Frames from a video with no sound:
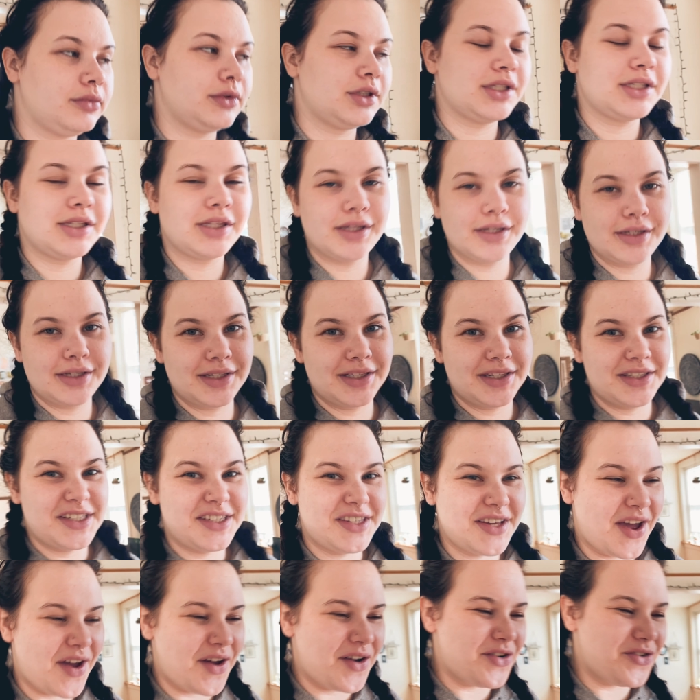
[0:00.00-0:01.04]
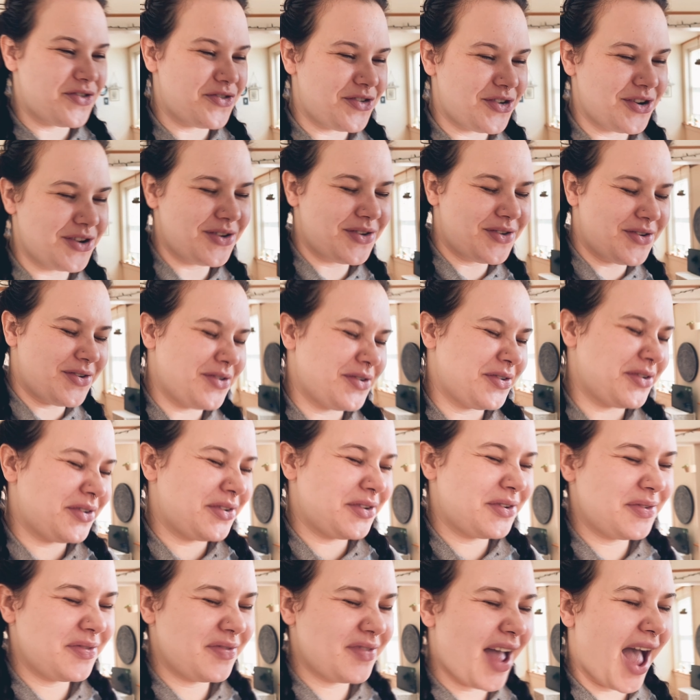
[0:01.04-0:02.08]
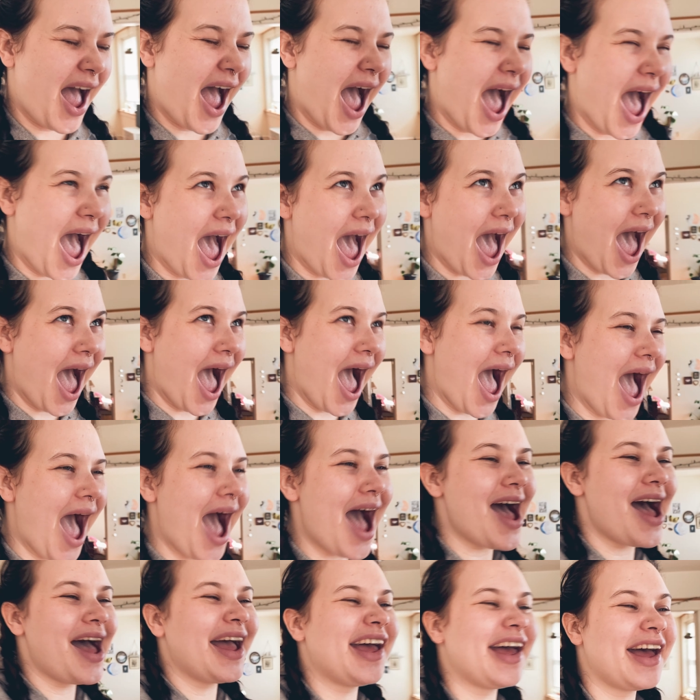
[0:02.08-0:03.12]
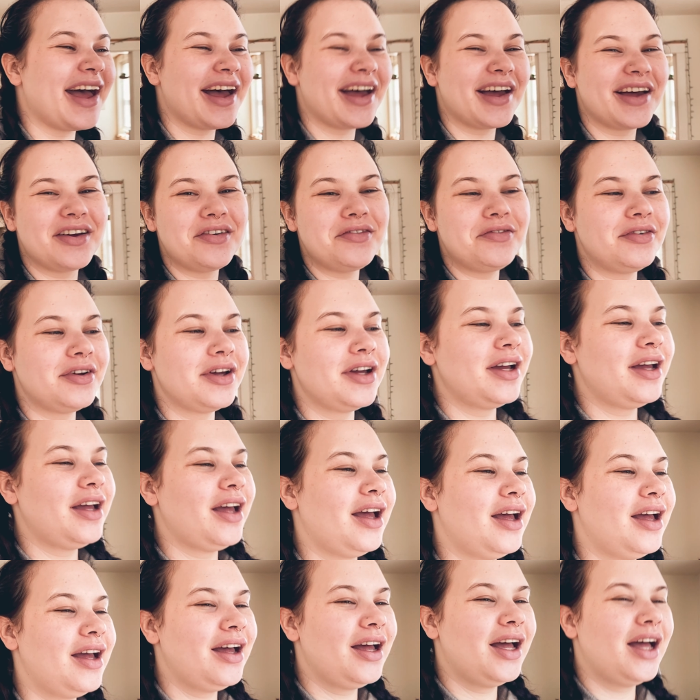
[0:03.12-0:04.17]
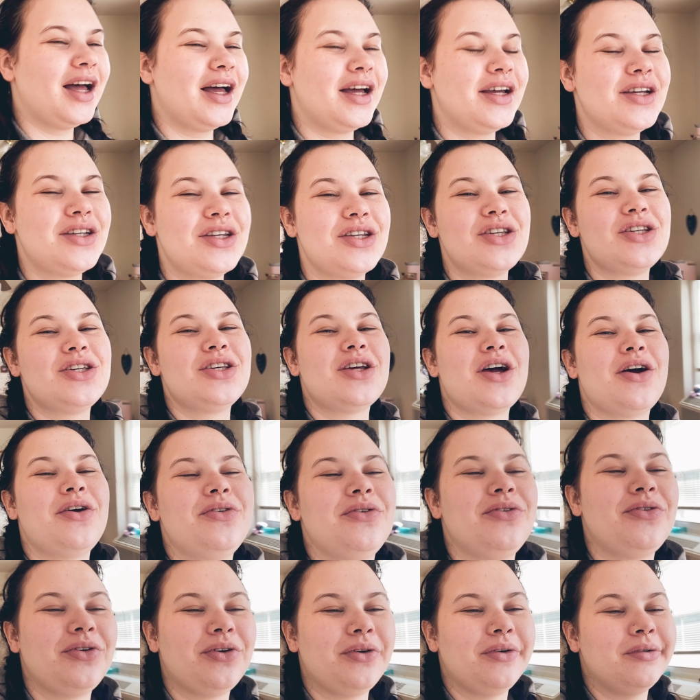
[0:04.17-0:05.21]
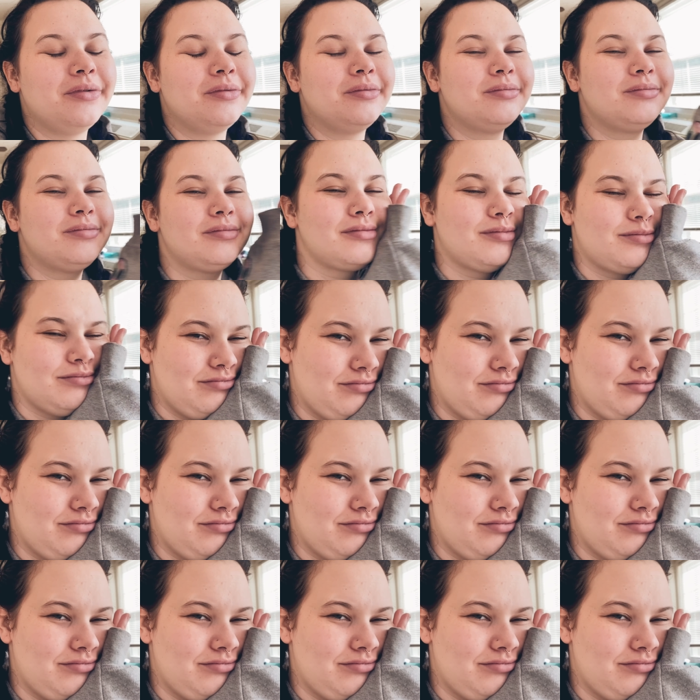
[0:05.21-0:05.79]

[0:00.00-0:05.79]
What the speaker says: It's the sunroom. I have a sunroom.